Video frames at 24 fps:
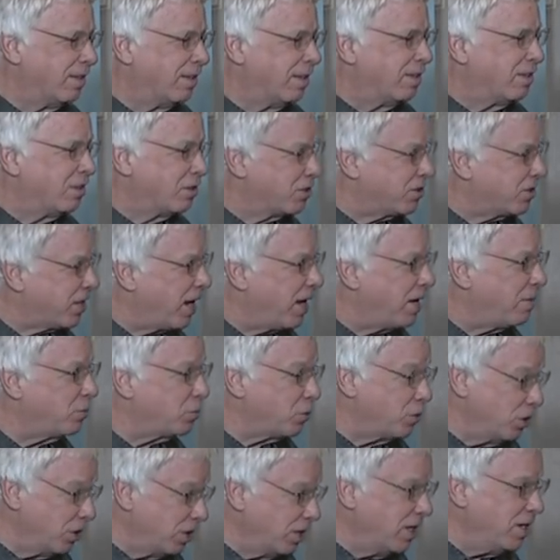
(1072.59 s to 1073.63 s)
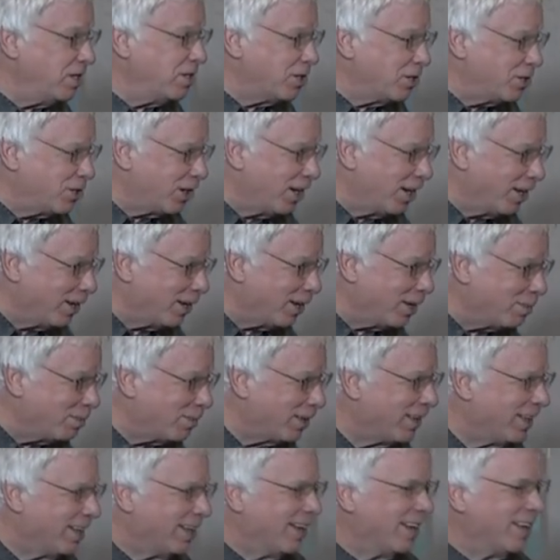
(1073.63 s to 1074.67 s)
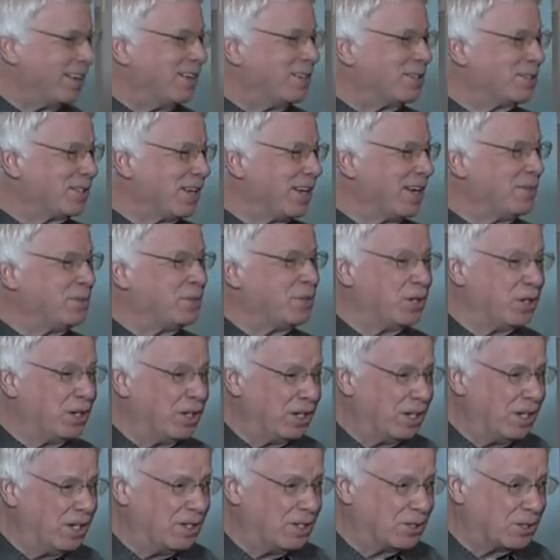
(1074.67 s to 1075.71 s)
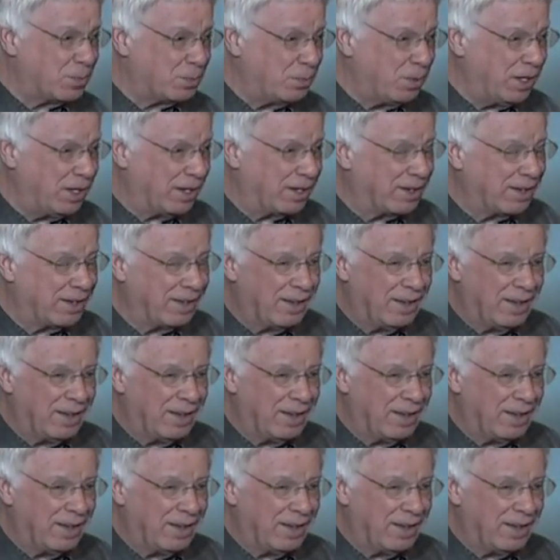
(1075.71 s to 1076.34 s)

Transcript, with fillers: There's times when you need to shut up, and there's times when you need to speak.